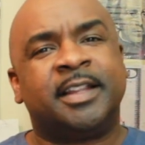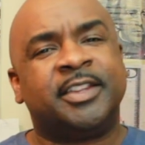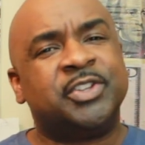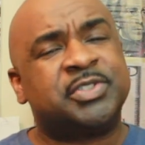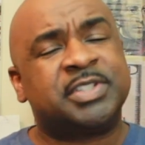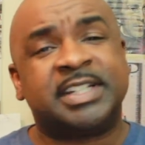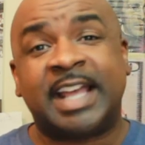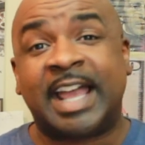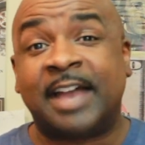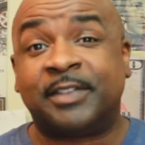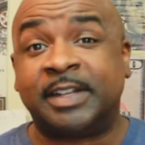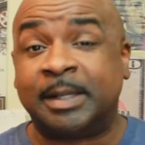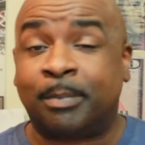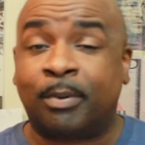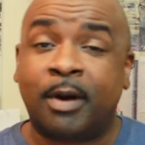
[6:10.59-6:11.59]
you shouldn't have
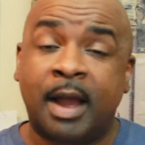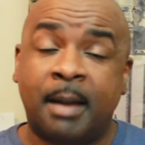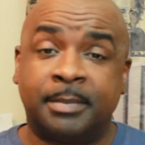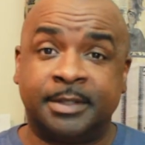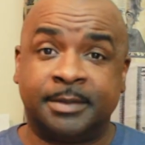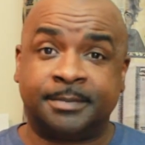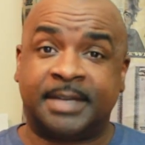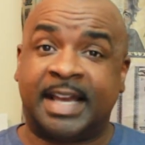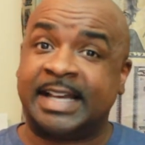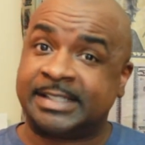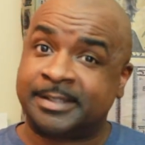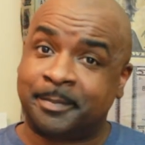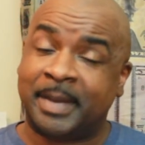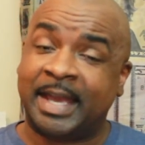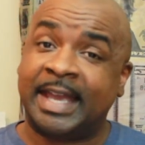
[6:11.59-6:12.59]
any problem as
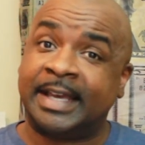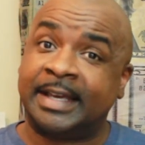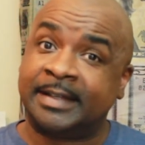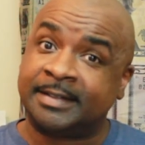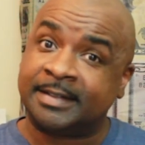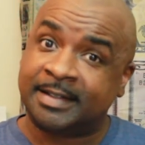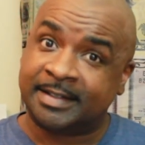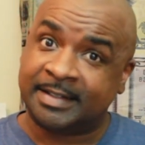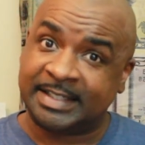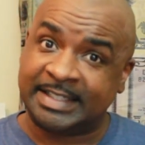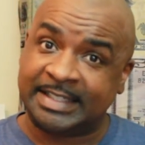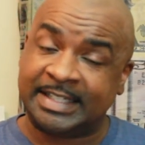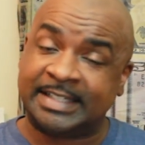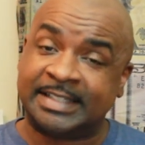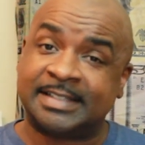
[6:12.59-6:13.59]
a man
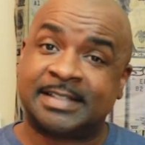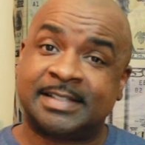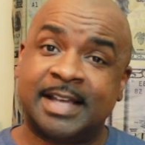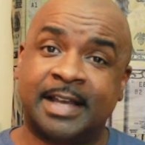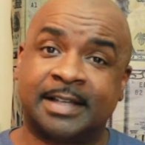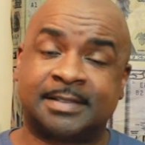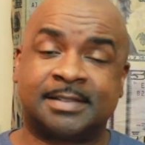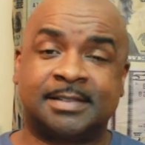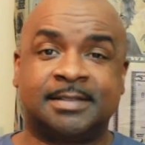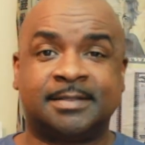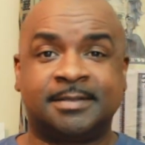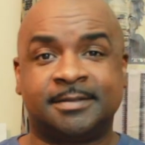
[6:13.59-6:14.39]
getting sex.